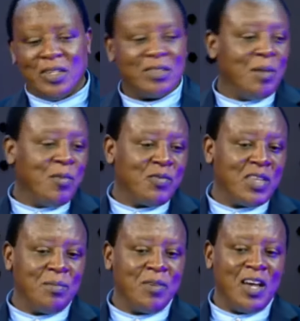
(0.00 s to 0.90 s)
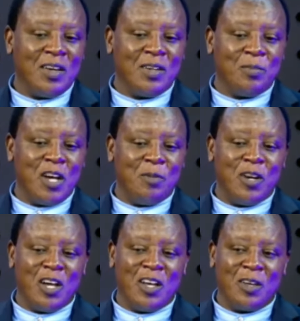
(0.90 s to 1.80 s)
Some of them
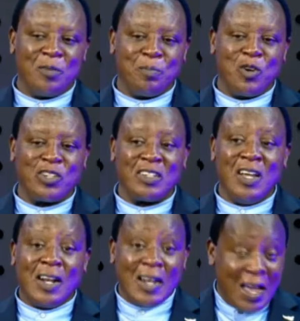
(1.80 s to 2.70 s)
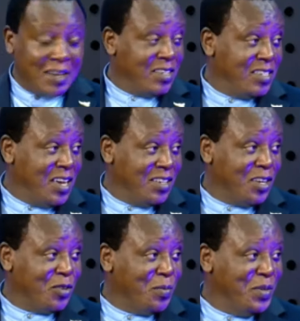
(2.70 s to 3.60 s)
bought land here in
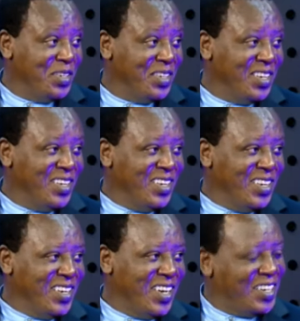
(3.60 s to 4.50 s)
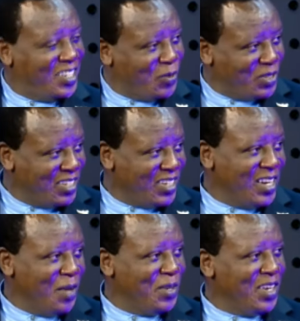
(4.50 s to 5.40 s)
Nairobi, and it was
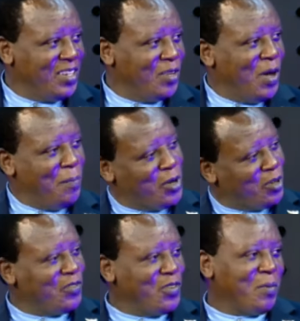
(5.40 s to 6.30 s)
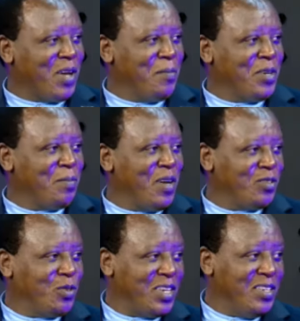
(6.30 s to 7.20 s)
taken away, and they were blocked from coming
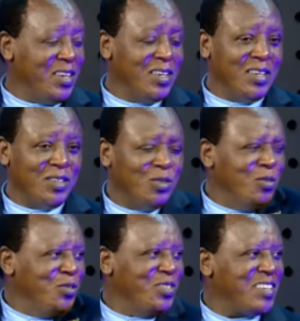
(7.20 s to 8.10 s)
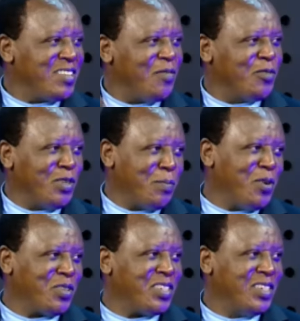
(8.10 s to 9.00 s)
back to Kenya. You know, you just have to
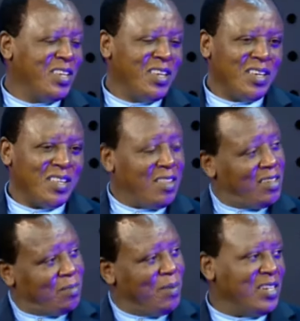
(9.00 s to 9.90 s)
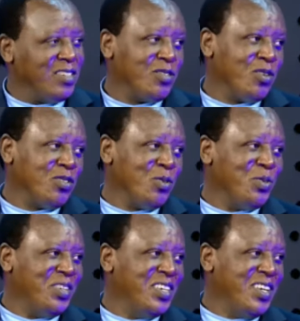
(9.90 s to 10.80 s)
report that this man is not
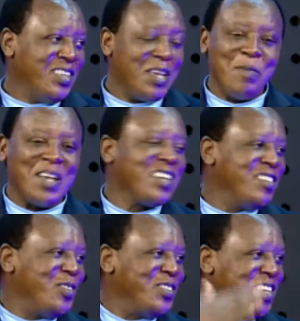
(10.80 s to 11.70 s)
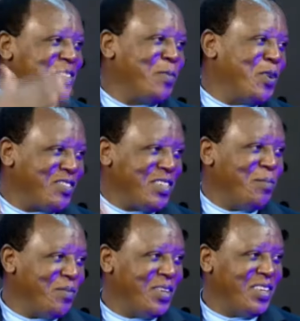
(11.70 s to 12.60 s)
good. The immigration just blocks
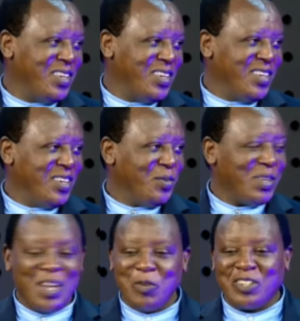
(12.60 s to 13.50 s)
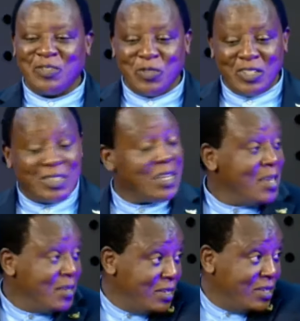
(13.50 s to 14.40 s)
him without
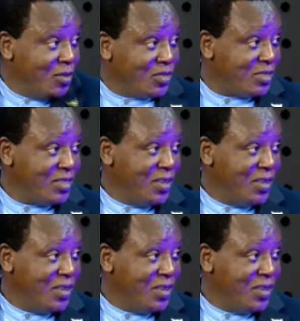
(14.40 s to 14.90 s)
seeking details.